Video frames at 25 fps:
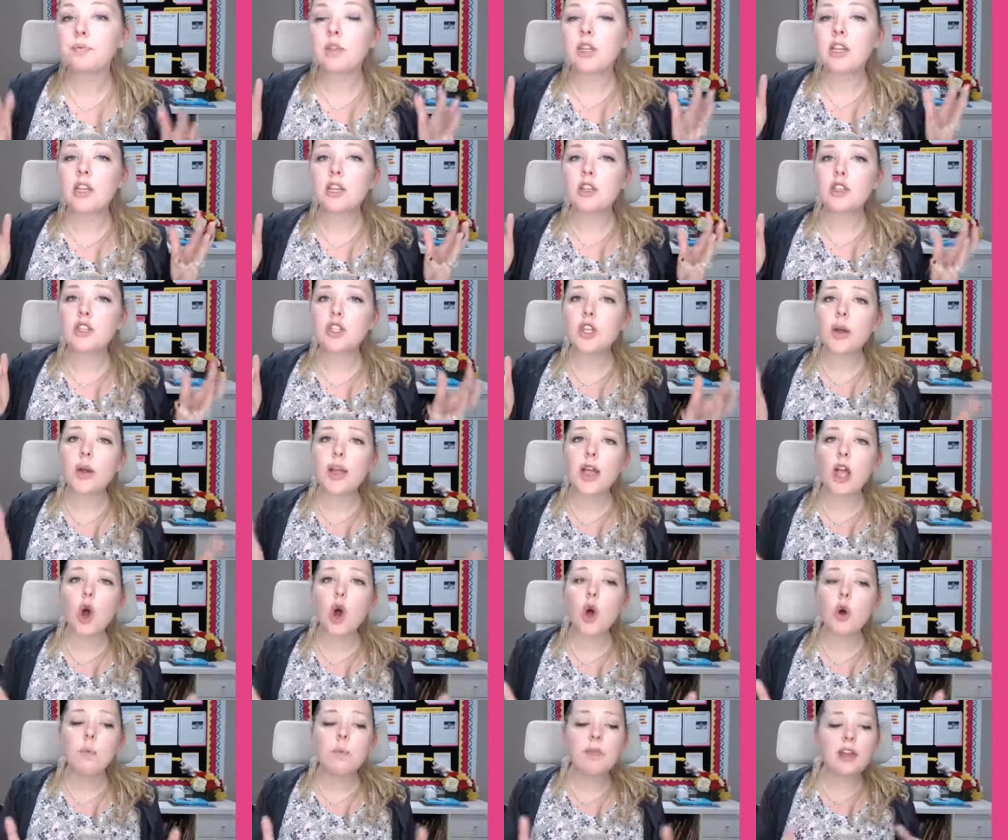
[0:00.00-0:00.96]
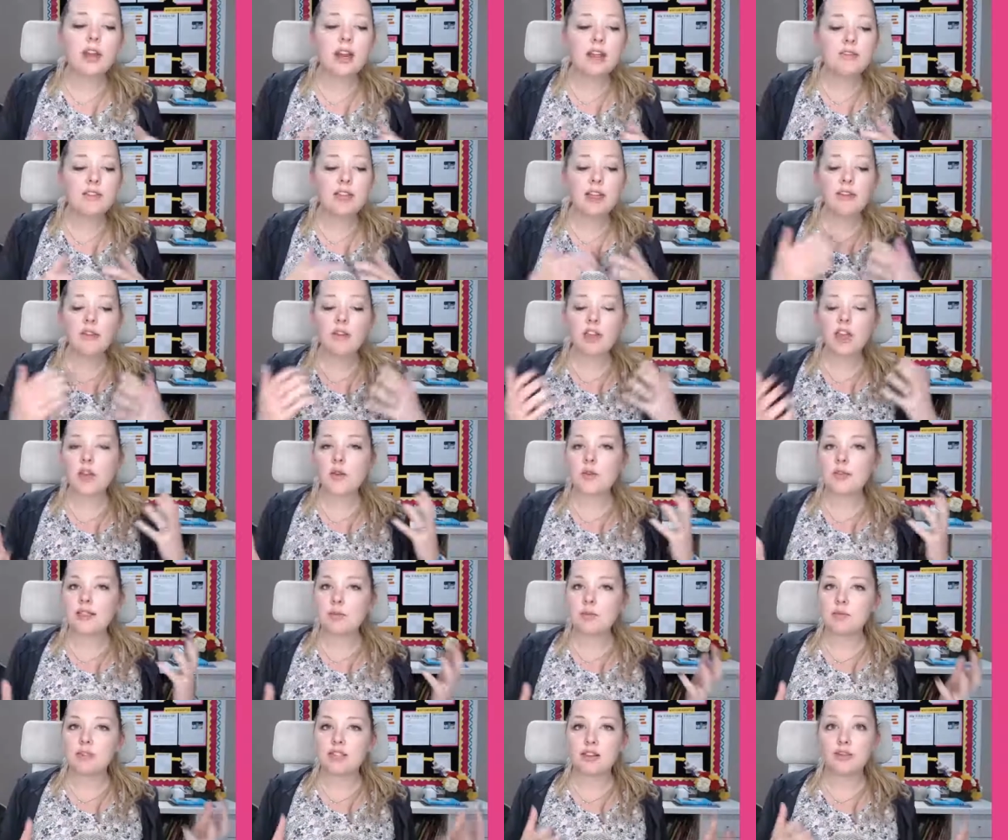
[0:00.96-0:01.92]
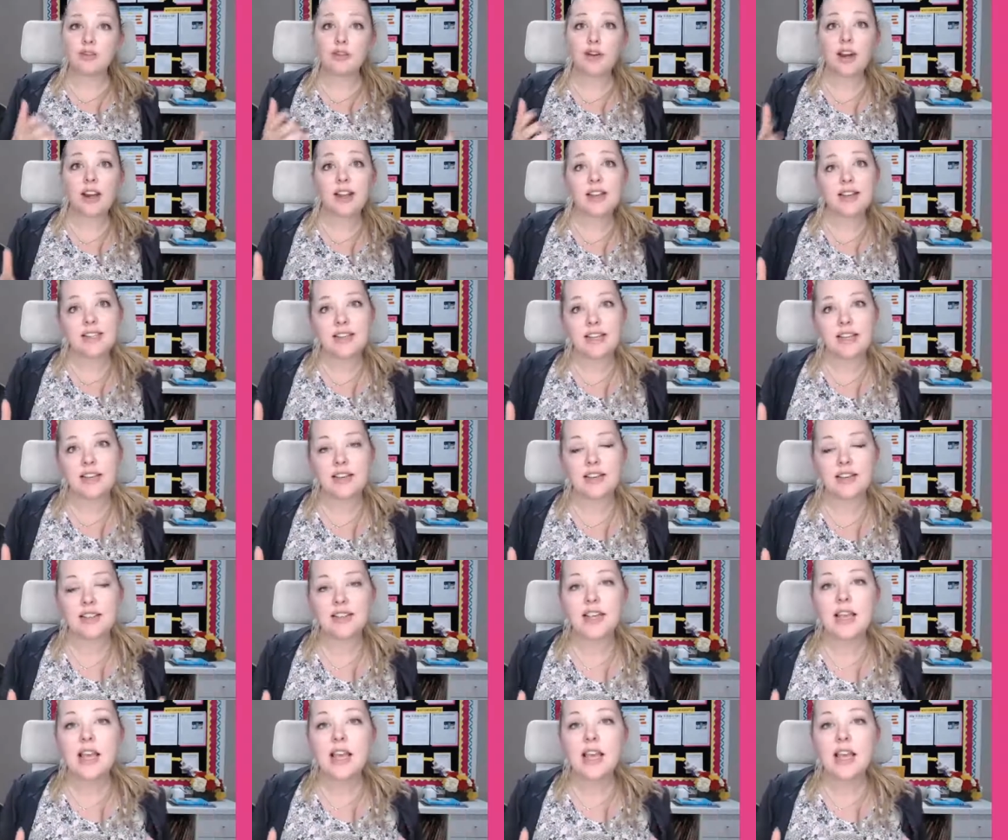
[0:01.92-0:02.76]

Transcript: So I hope that I've given you some different ideas